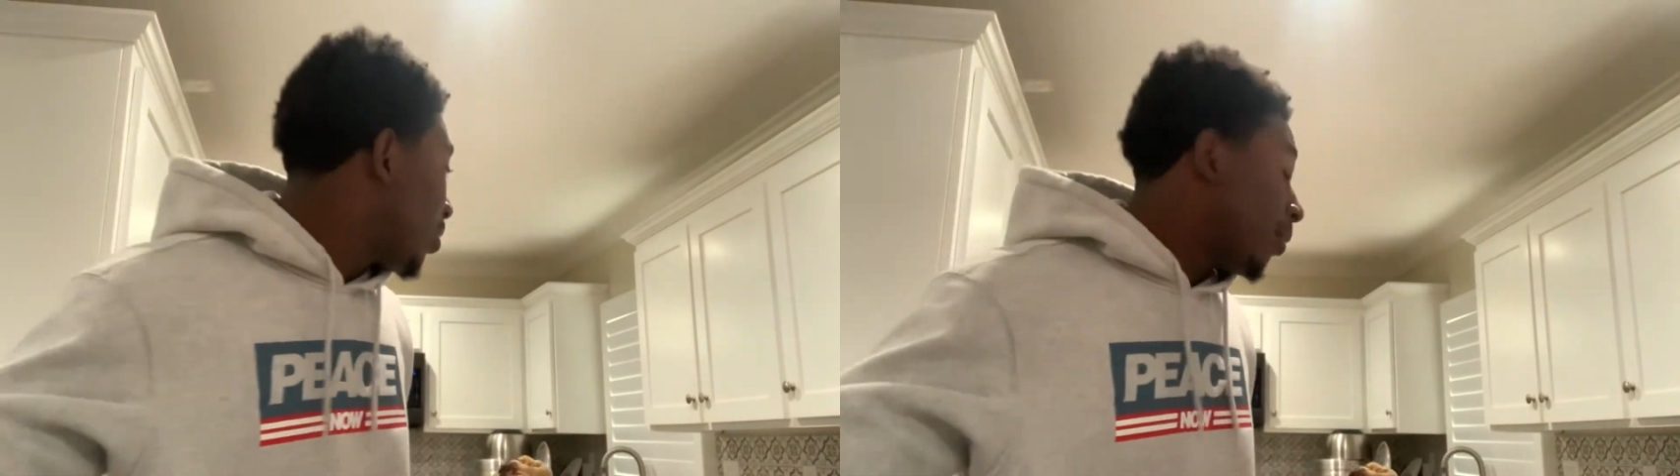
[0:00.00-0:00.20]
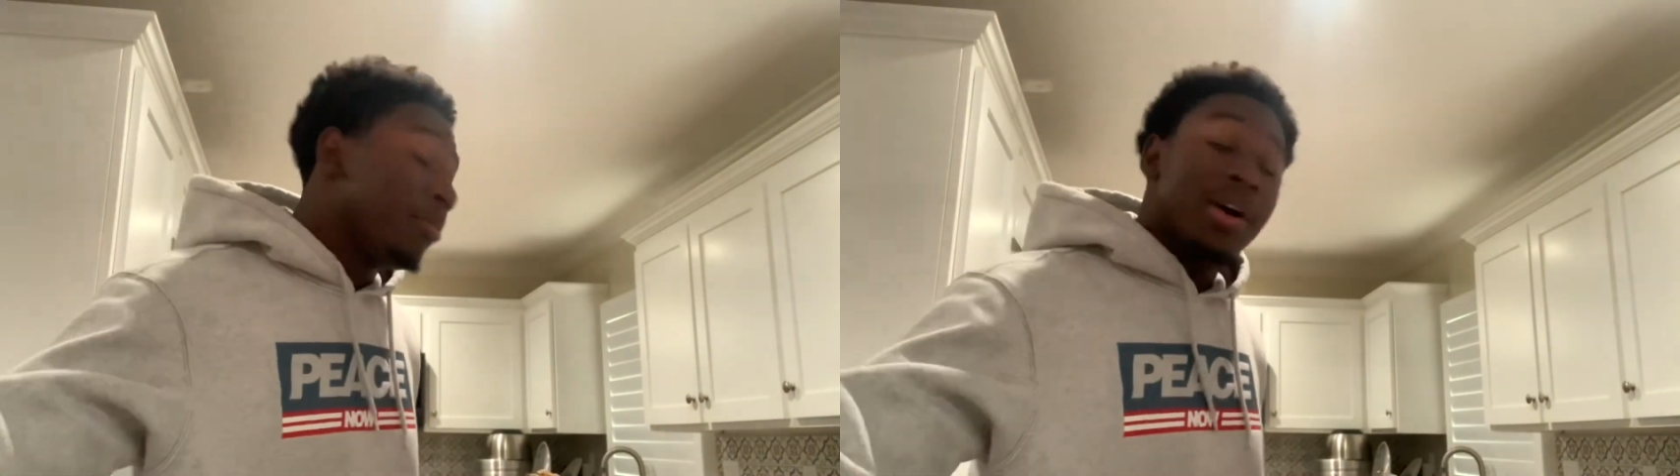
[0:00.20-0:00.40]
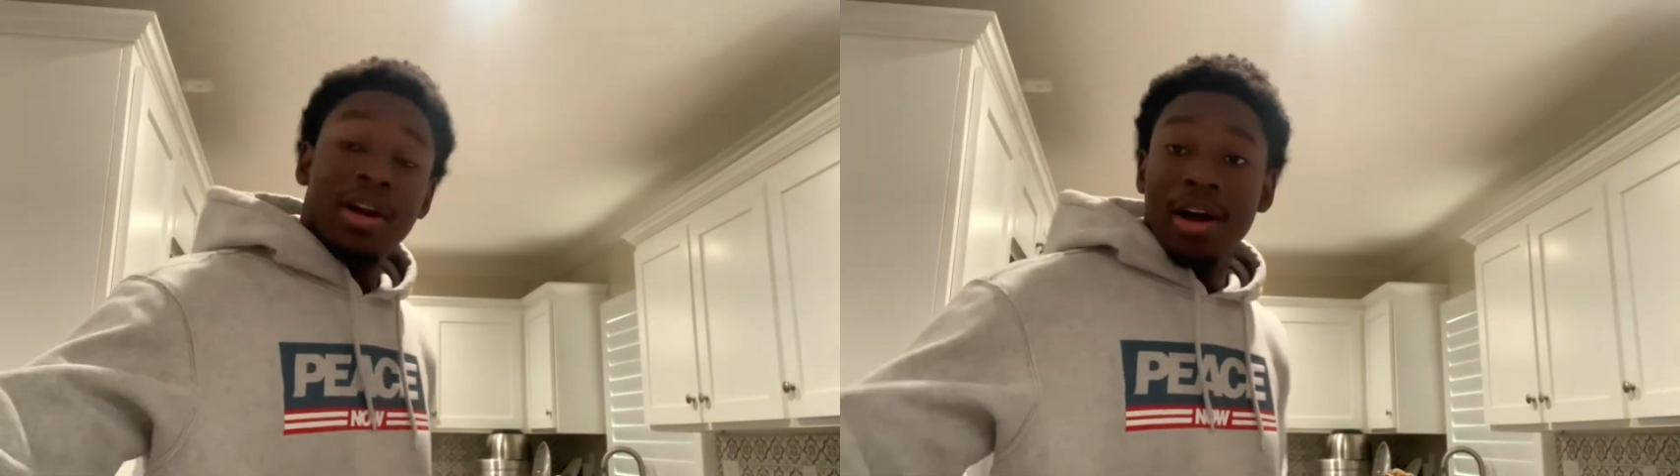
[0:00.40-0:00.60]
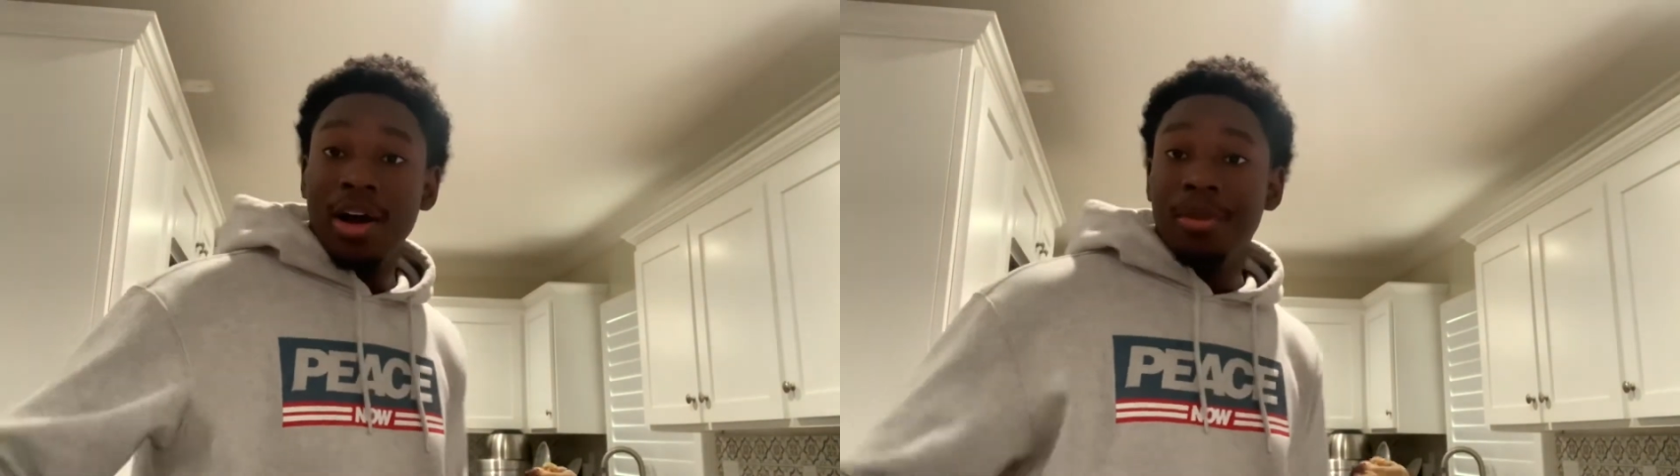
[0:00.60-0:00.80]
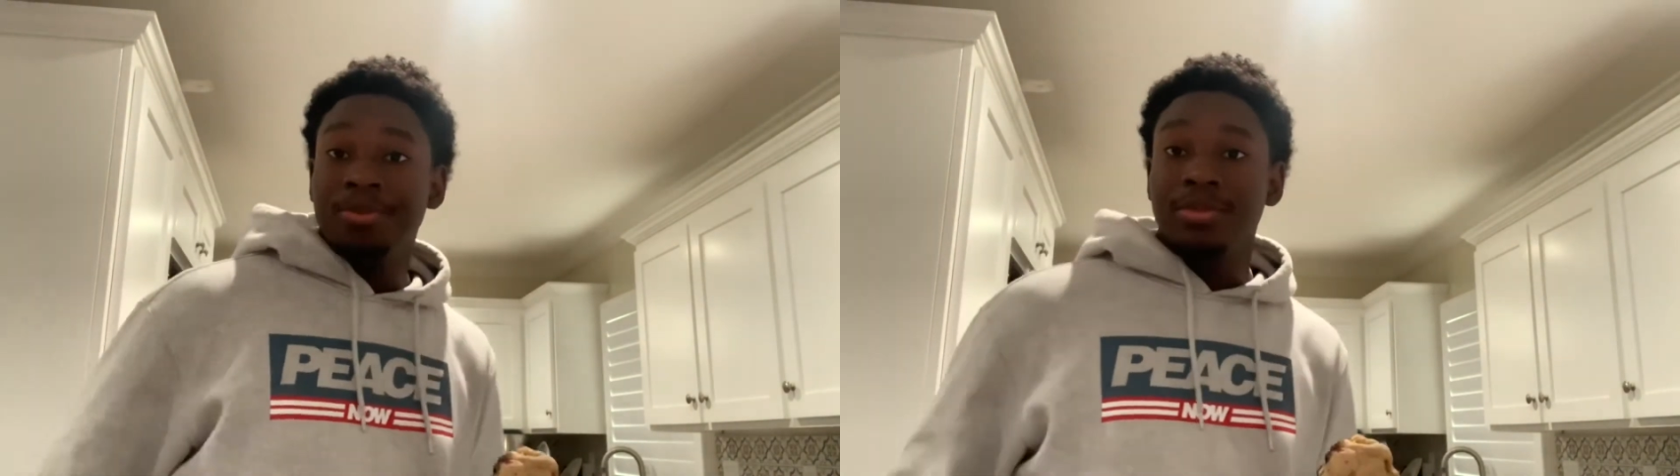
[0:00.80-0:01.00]
But,
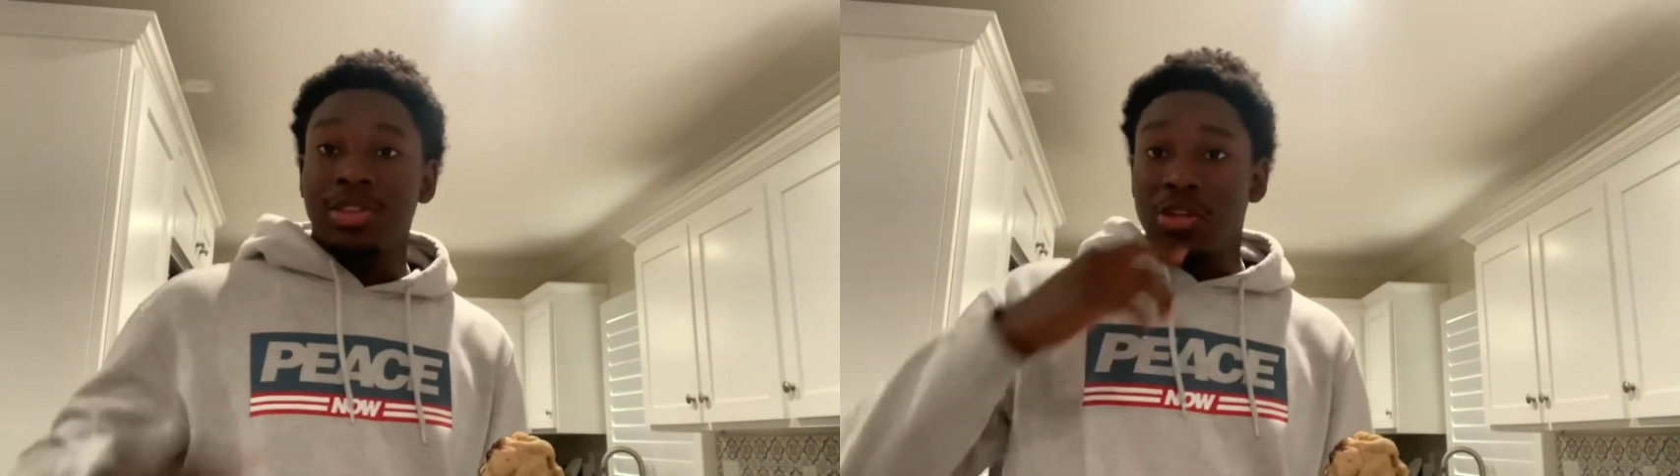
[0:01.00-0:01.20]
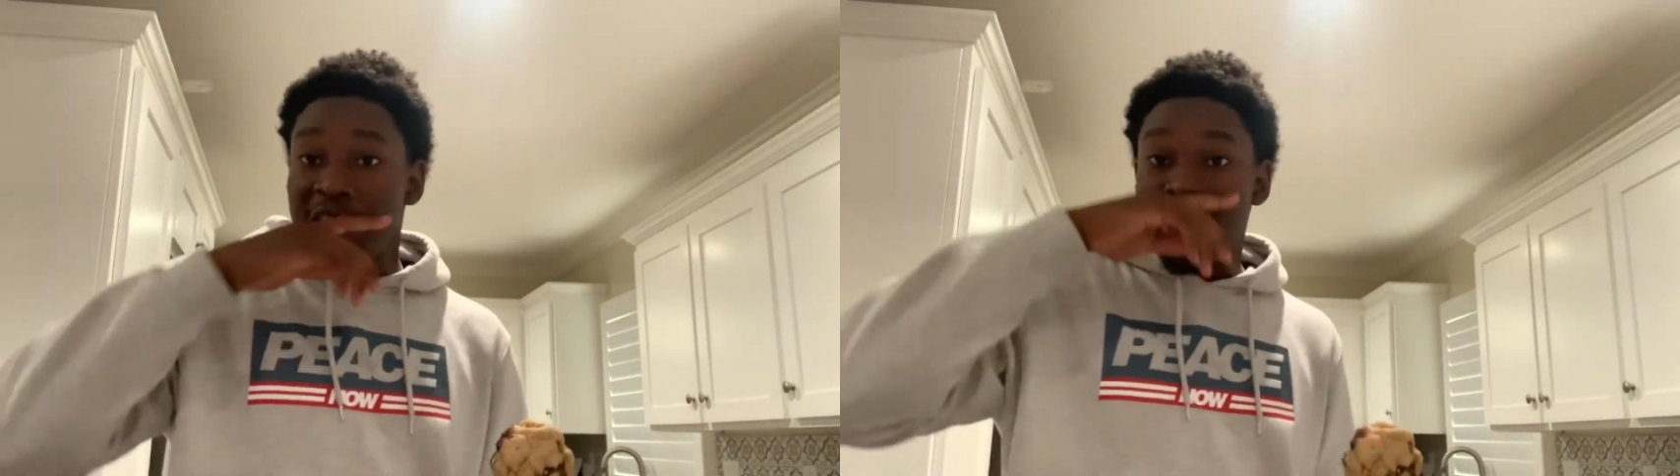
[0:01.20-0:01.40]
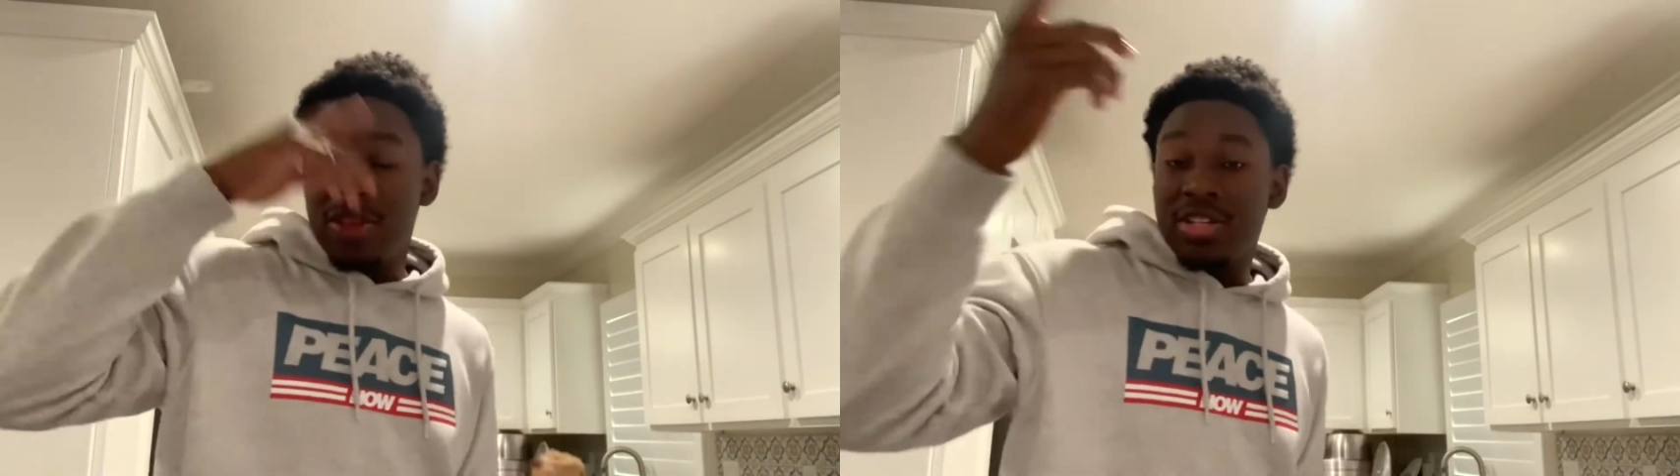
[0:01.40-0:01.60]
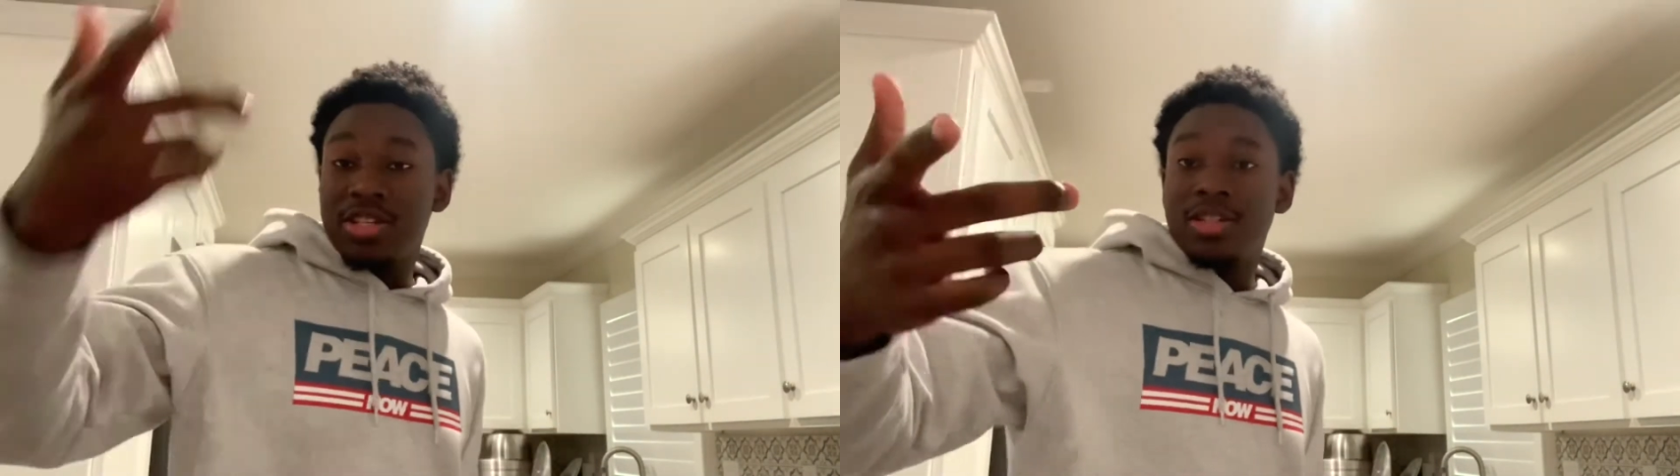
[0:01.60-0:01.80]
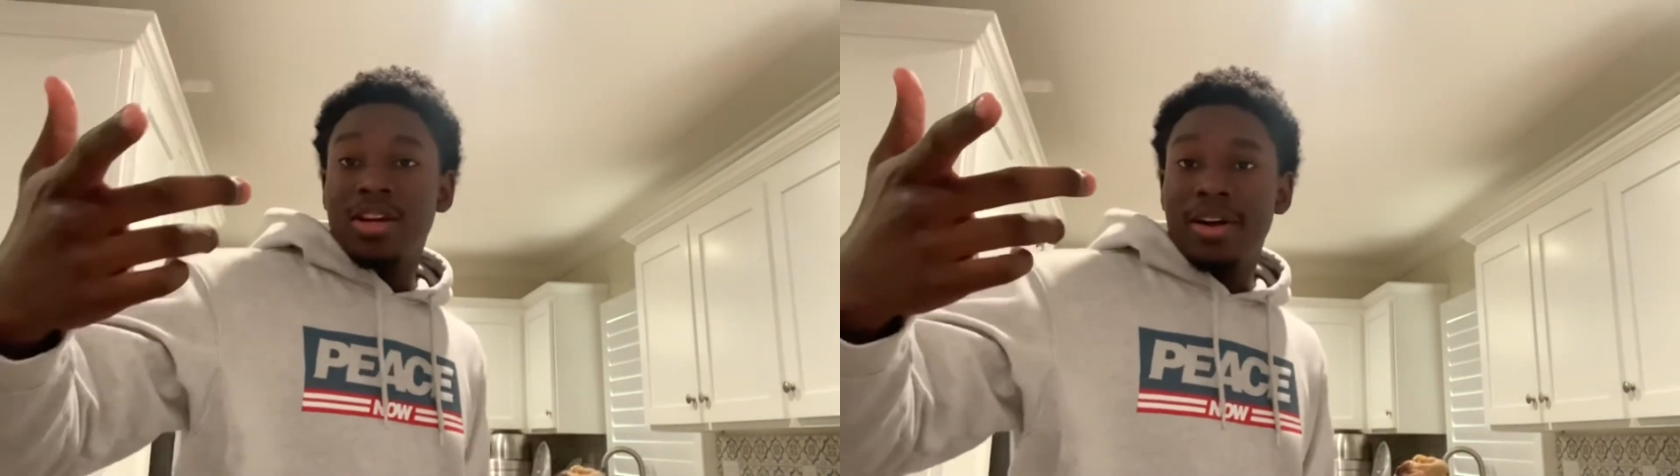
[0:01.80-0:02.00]
this is the